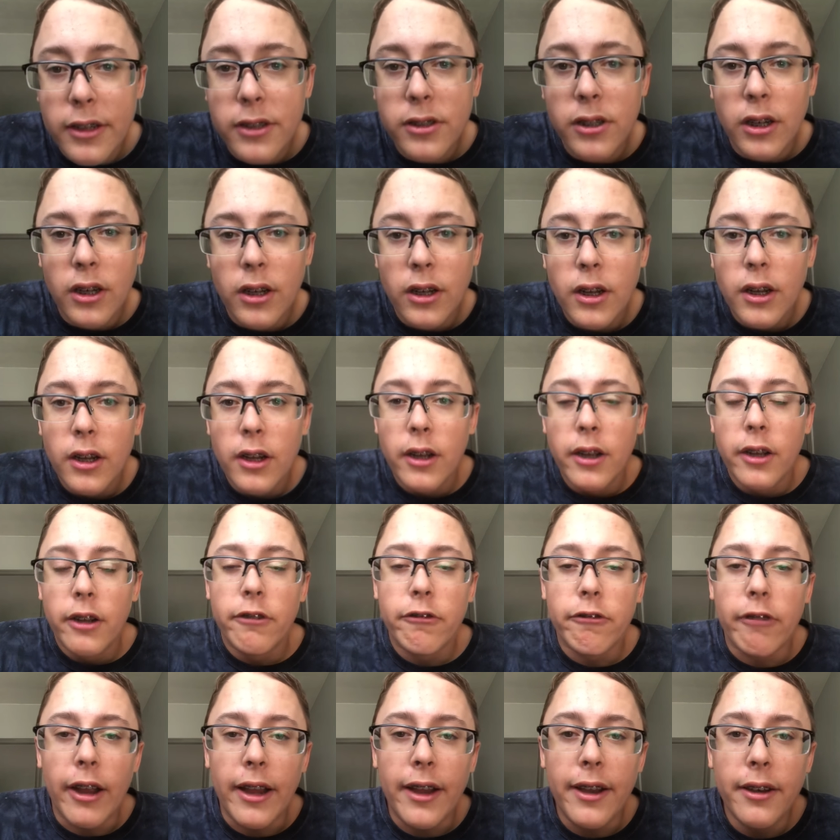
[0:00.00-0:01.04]
is,
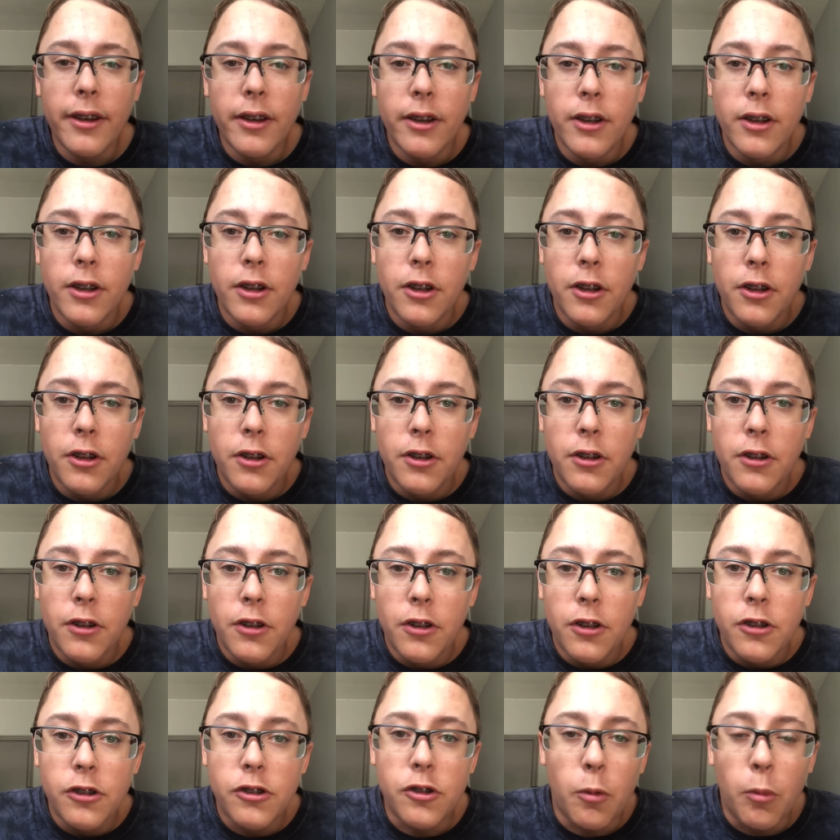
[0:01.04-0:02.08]
right?
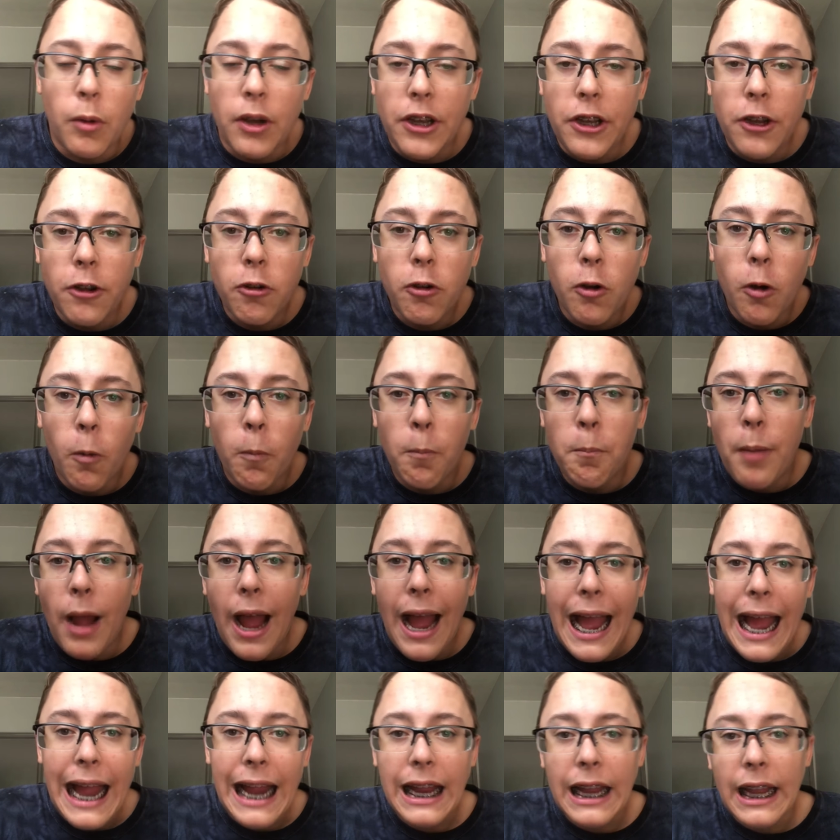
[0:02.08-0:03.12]
So when you go
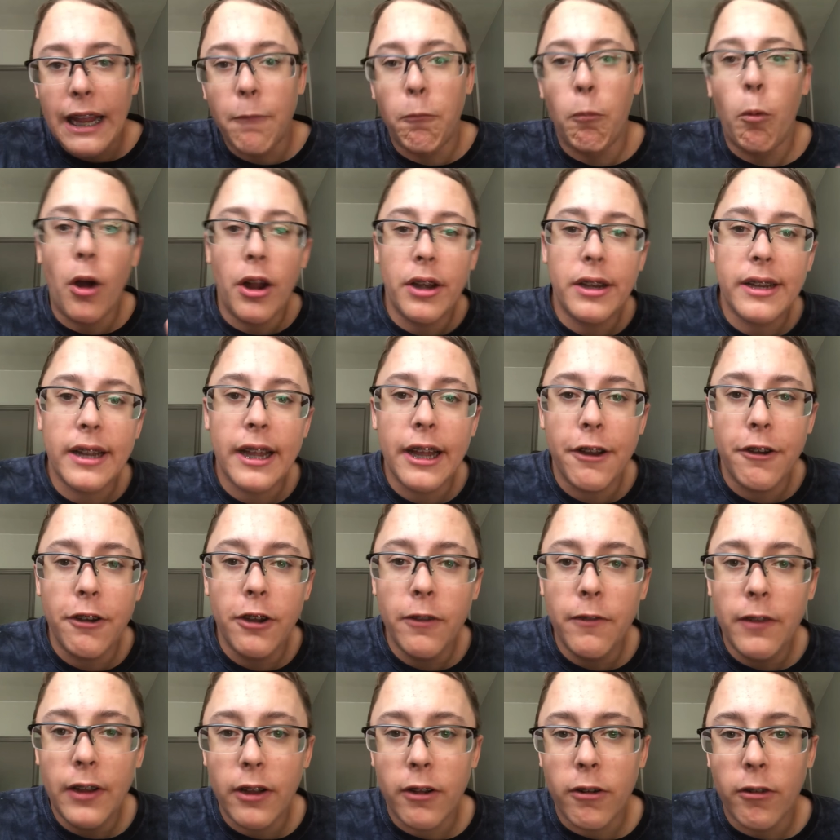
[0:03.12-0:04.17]
back and want to get a
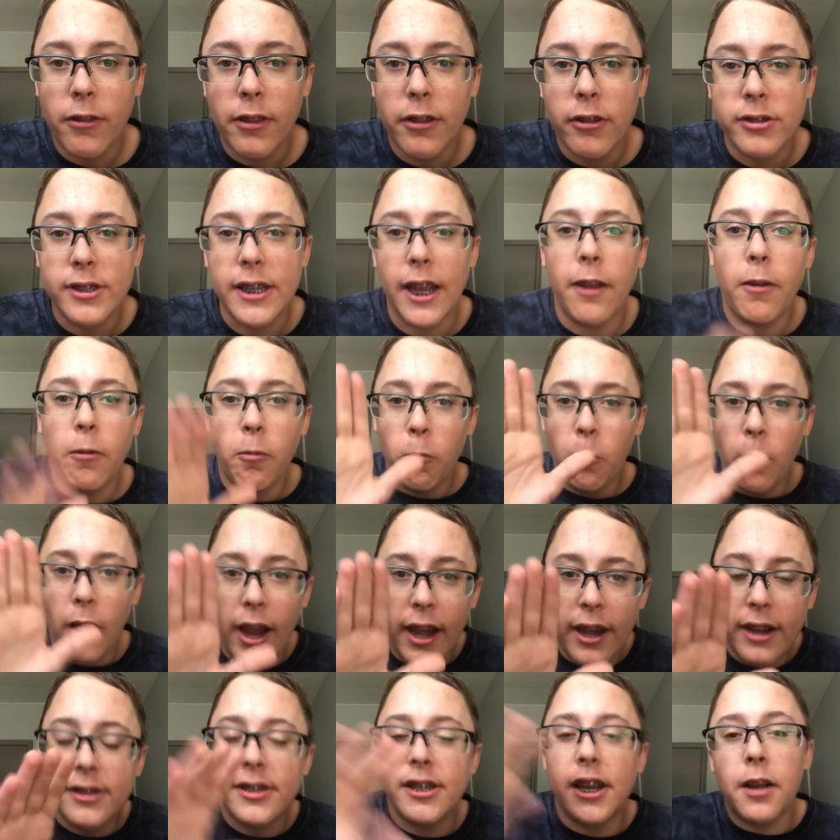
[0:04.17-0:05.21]
new vehicle, they'll say,
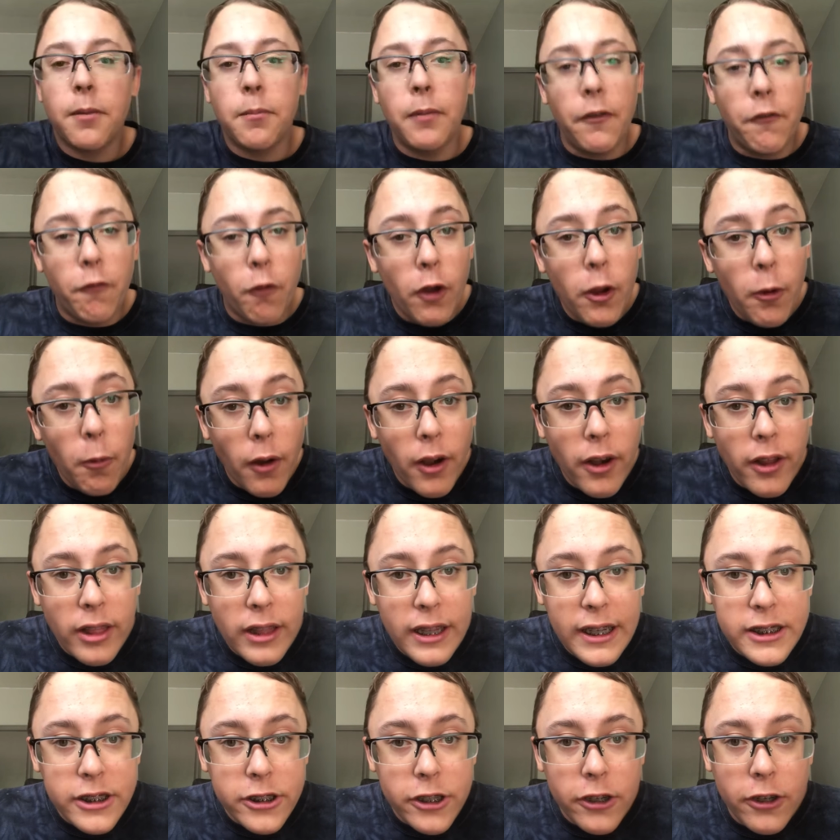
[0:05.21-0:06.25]
wait a sec, before you want to
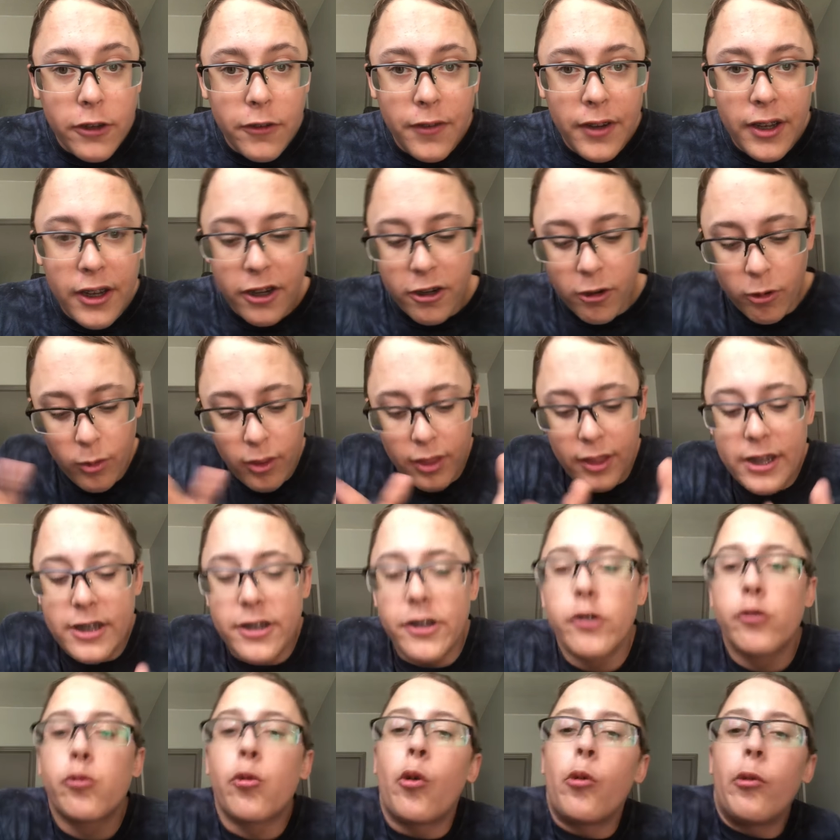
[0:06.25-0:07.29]
lease a new vehicle,
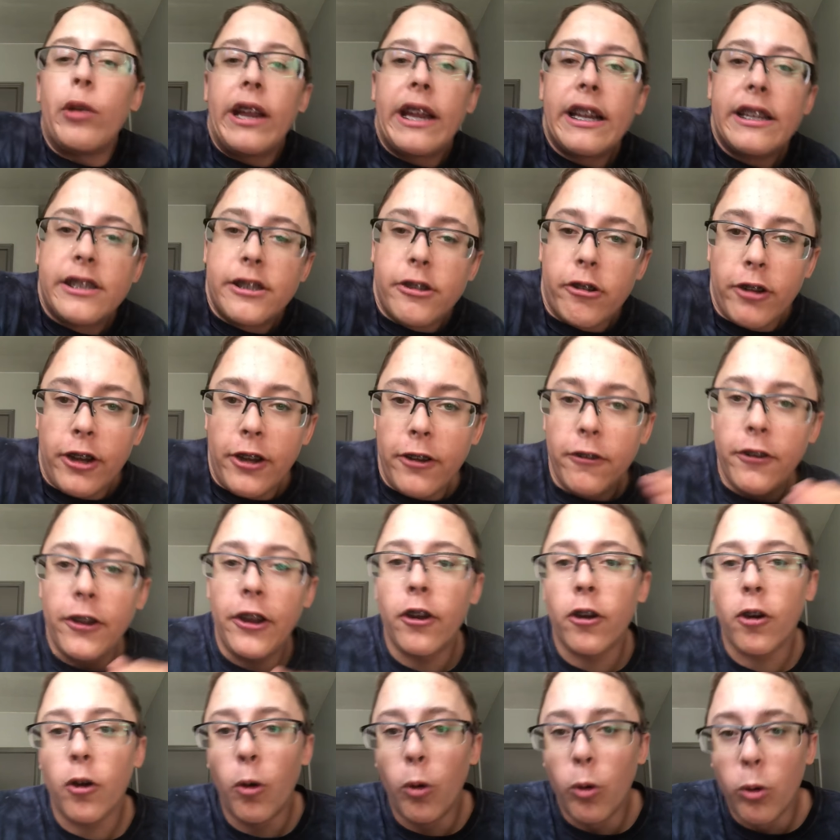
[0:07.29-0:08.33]
this is what we can sell you
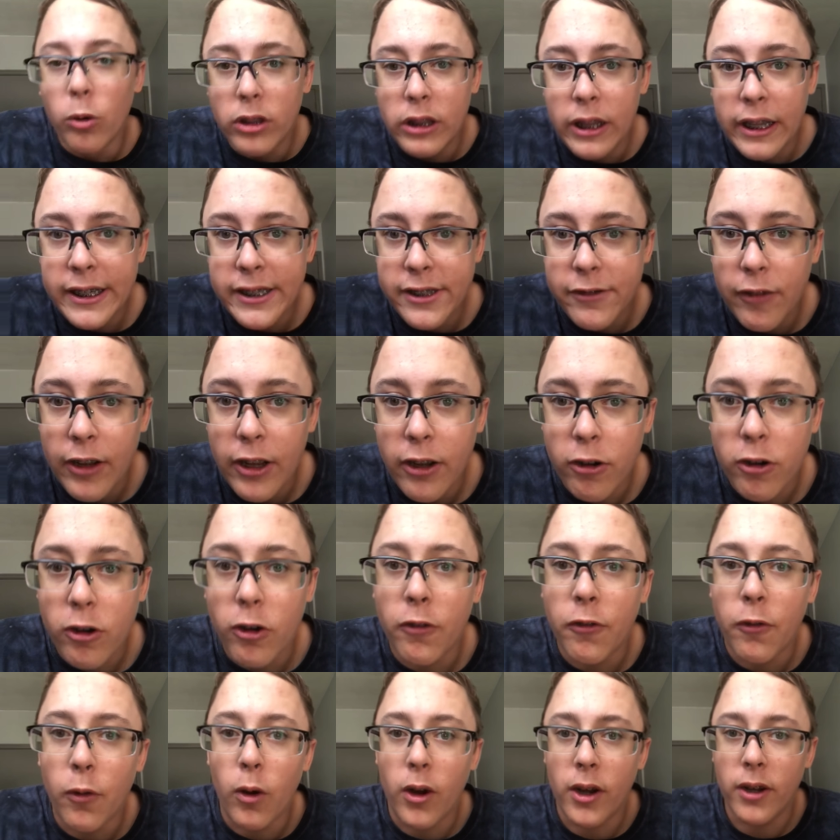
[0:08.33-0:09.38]
your old leased
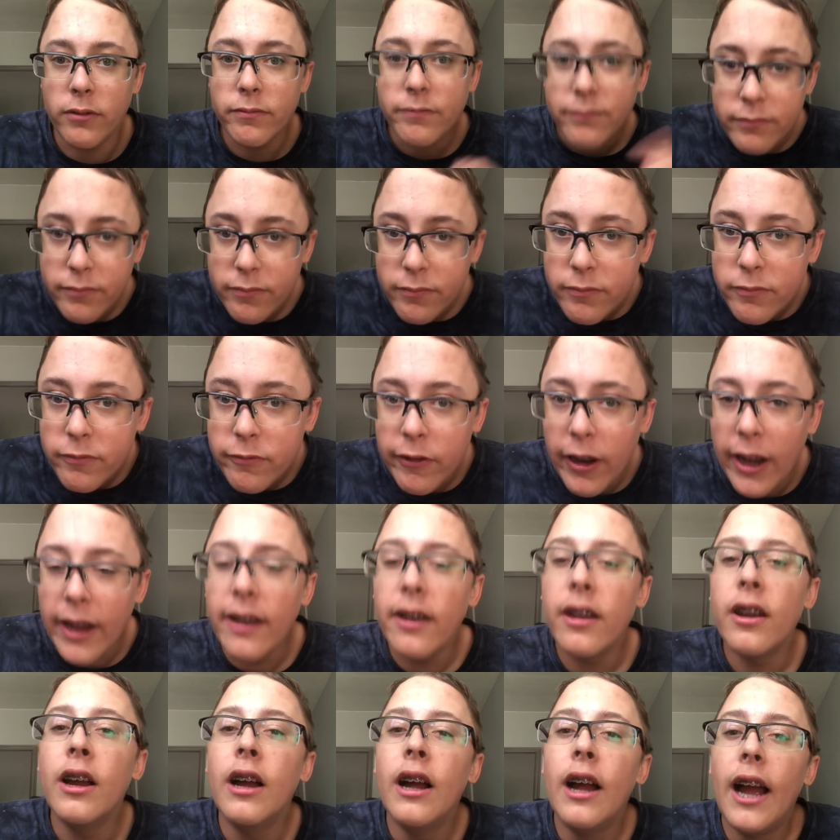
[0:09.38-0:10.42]
vehicle for,
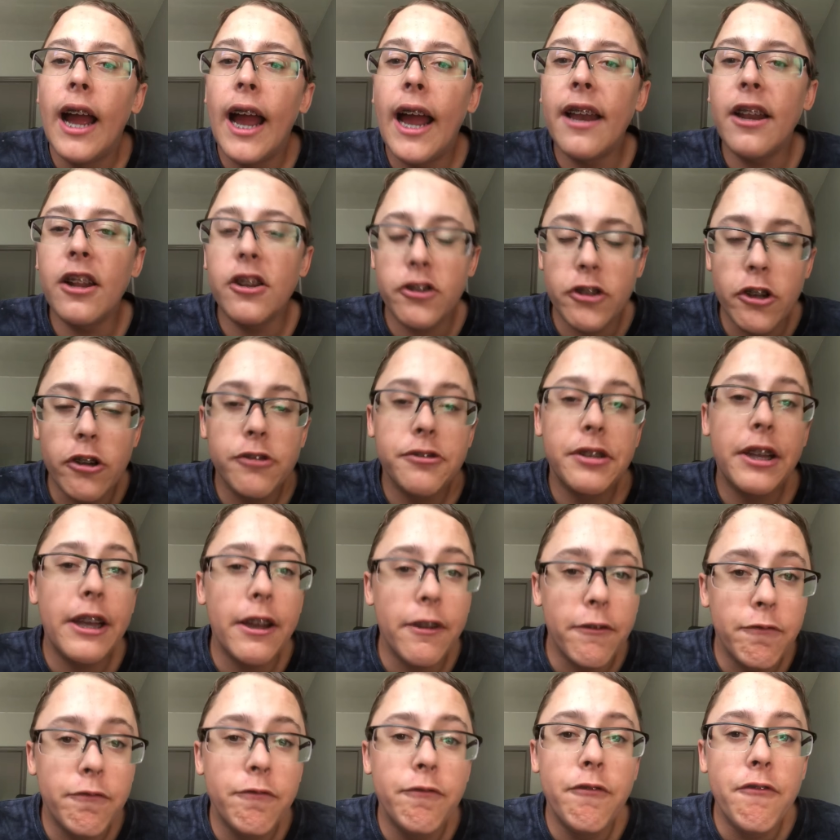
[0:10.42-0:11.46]
right? And it's
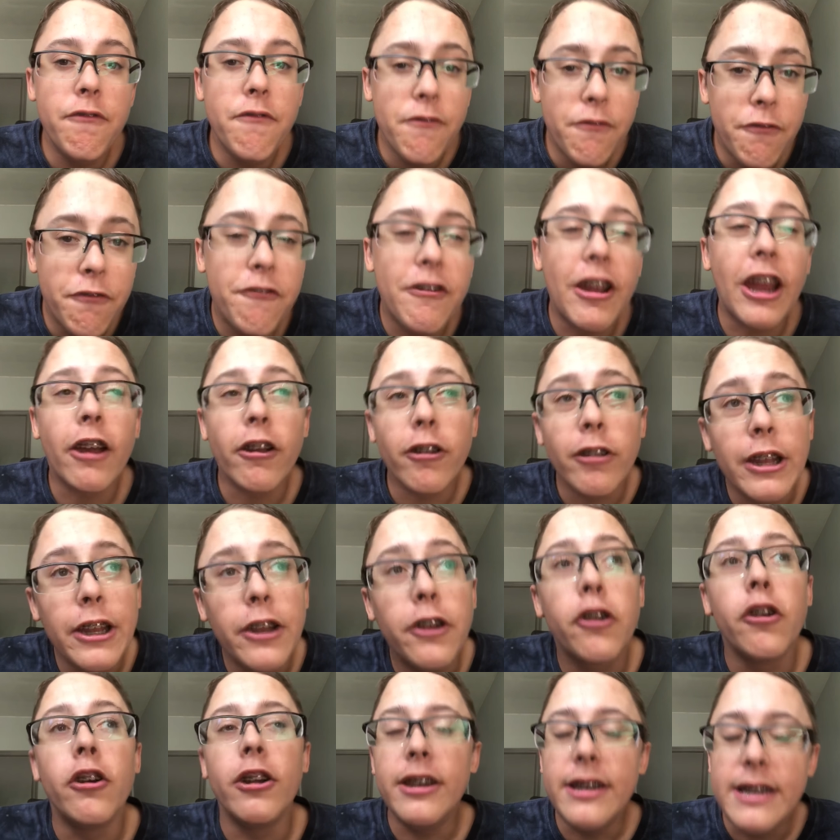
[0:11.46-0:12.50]
usually a fairly
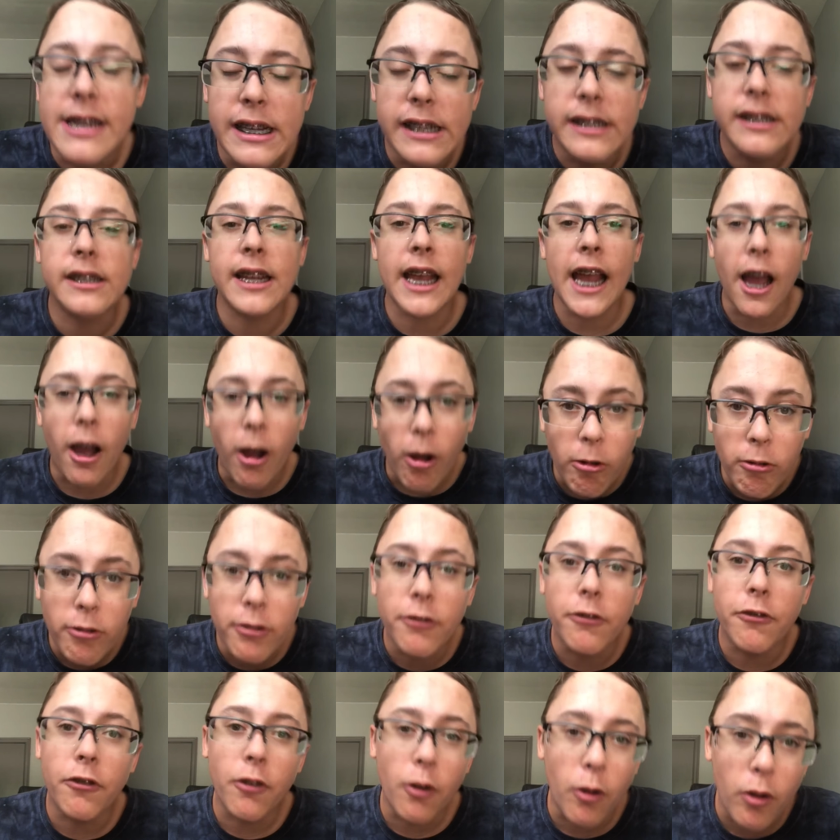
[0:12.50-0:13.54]
good
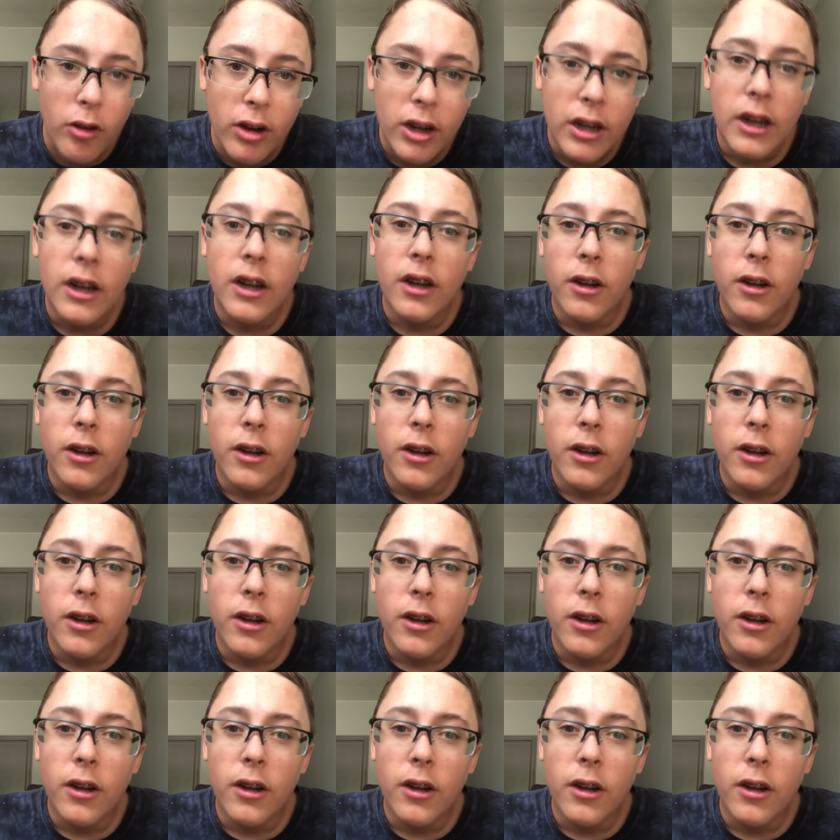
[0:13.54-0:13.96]
discount for